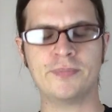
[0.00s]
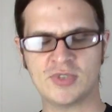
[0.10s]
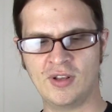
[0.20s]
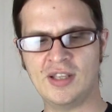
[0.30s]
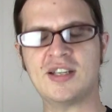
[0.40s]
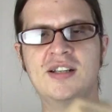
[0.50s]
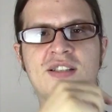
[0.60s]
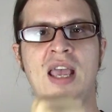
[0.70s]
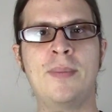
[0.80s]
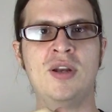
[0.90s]
So let's
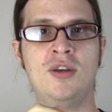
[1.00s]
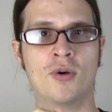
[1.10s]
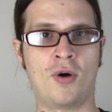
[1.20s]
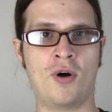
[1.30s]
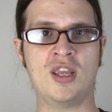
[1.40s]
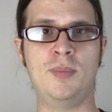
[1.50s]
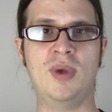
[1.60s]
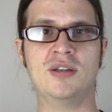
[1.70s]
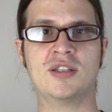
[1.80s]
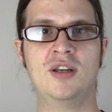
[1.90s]
examine your
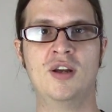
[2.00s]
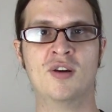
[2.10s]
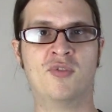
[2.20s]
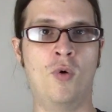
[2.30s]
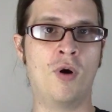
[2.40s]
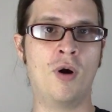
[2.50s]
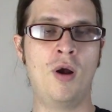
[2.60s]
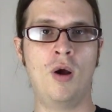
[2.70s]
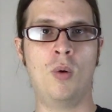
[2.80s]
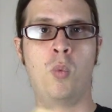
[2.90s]
argument for
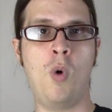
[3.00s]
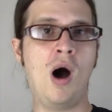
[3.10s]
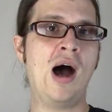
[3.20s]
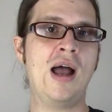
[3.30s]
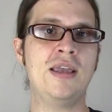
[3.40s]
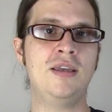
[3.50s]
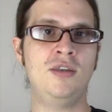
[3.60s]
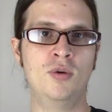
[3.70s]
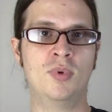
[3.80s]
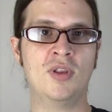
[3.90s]
why
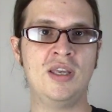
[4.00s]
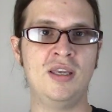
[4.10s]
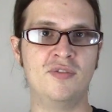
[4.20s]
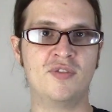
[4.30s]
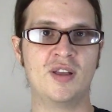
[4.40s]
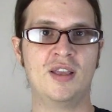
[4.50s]
you believe